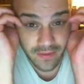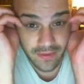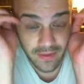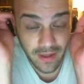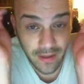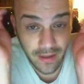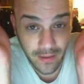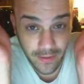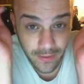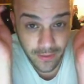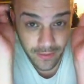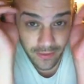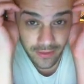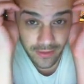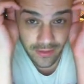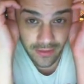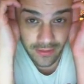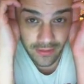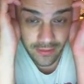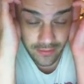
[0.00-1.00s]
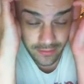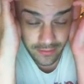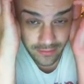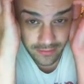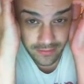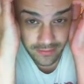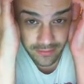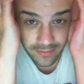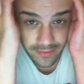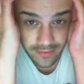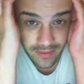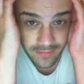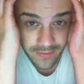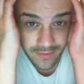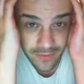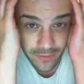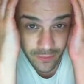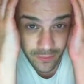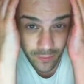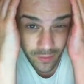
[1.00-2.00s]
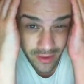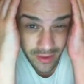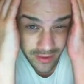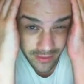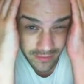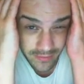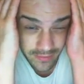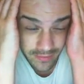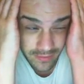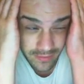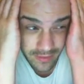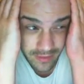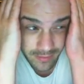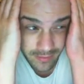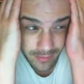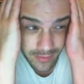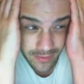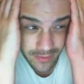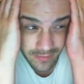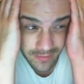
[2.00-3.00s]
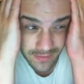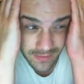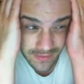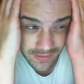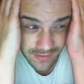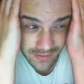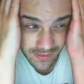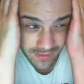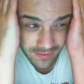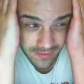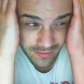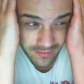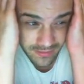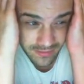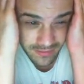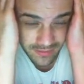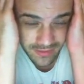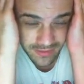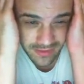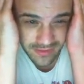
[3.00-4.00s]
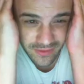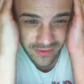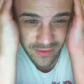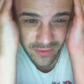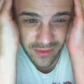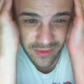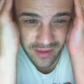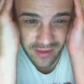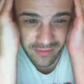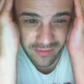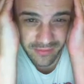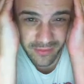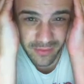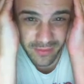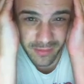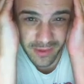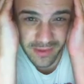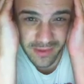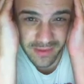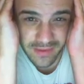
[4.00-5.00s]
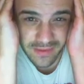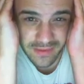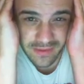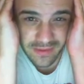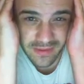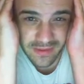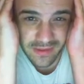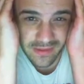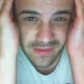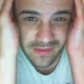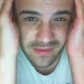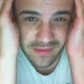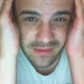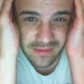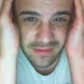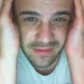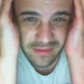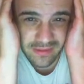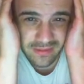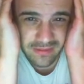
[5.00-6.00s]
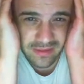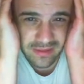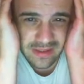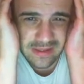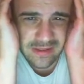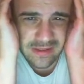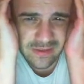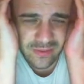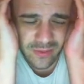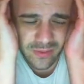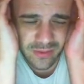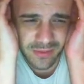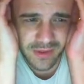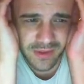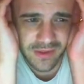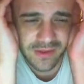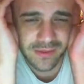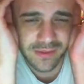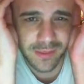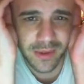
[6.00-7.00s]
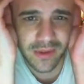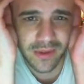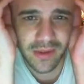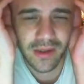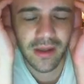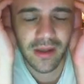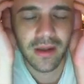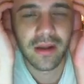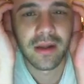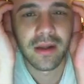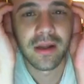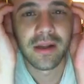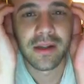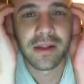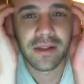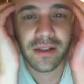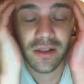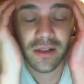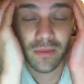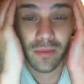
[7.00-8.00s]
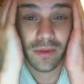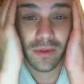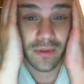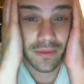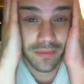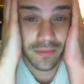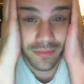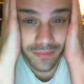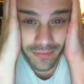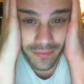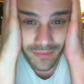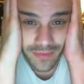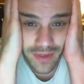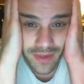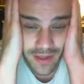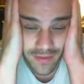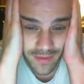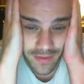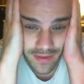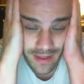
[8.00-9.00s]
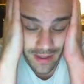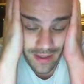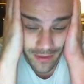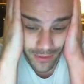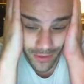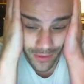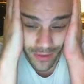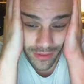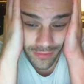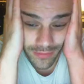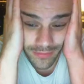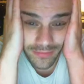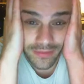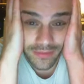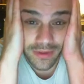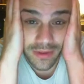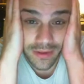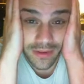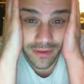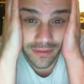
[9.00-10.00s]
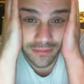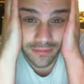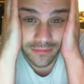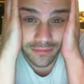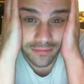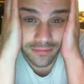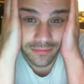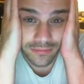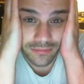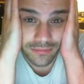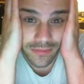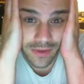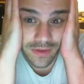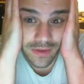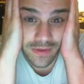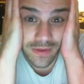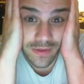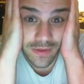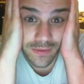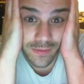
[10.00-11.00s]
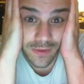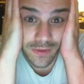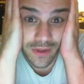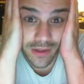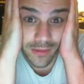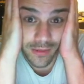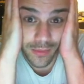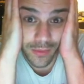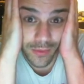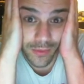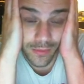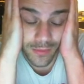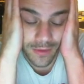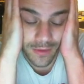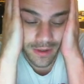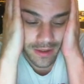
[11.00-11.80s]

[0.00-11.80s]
a towel, and if you wait, I believe it's like 2.5, 3 minutes. I think it's 3 minutes, but she will take the towel off and get to see some side boob.